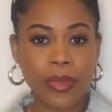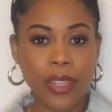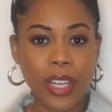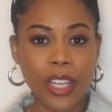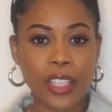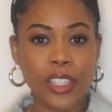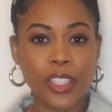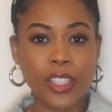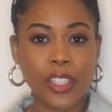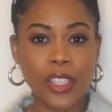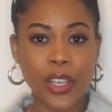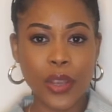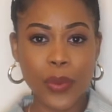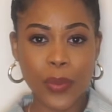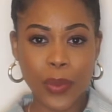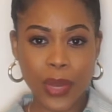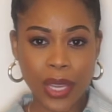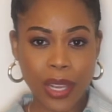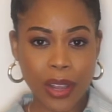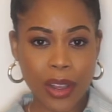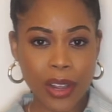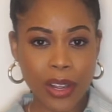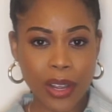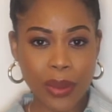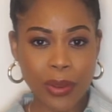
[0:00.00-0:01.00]
So we
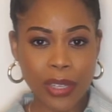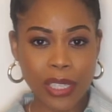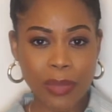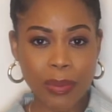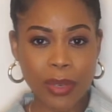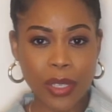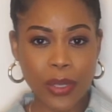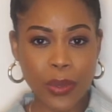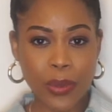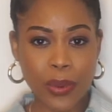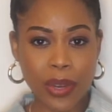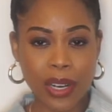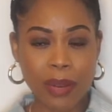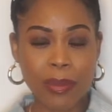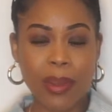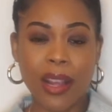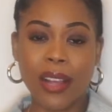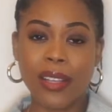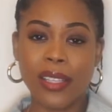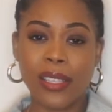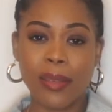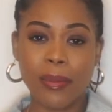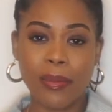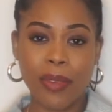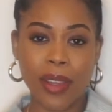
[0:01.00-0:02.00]
are going to be talking
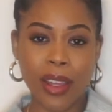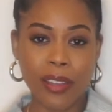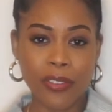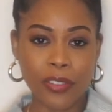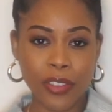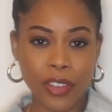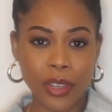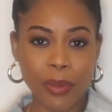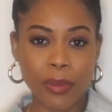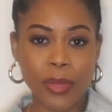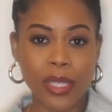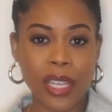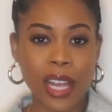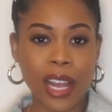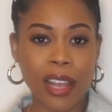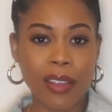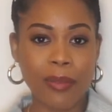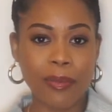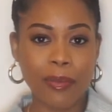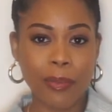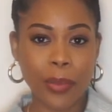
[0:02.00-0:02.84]
about some perfumes that I